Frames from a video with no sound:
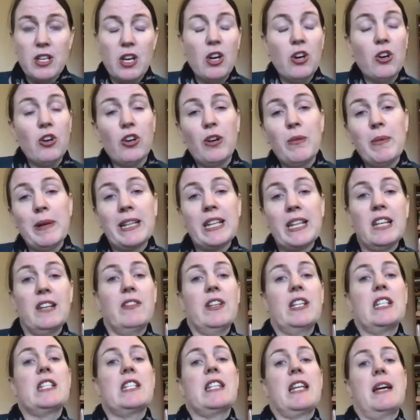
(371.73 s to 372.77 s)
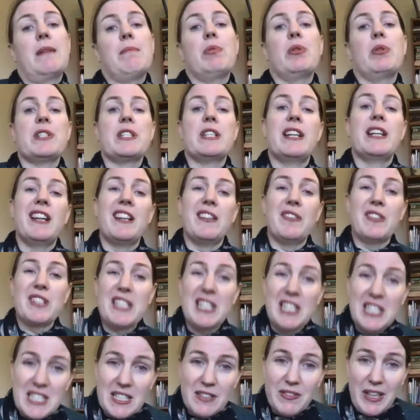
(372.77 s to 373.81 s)
or am I giving to that person out of a
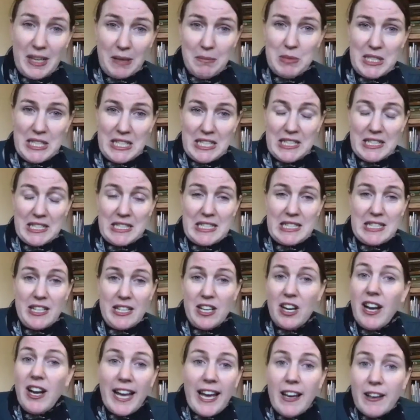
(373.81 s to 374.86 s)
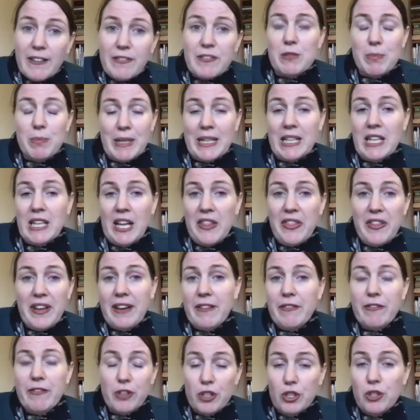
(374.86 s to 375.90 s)
sense of emptiness, that I have to be like that
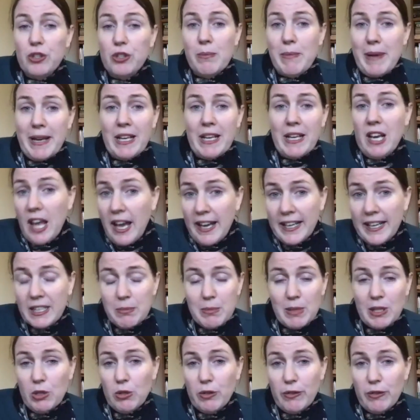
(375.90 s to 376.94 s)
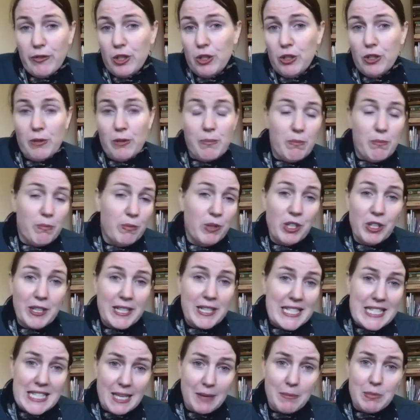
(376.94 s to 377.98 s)
for you to like me, or for you to,
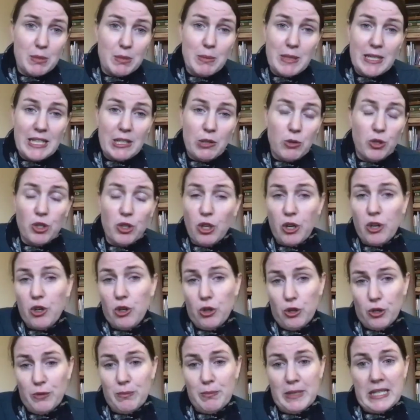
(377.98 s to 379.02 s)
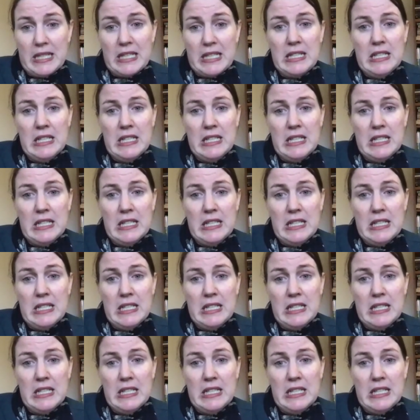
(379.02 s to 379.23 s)
accept me or not hurt me?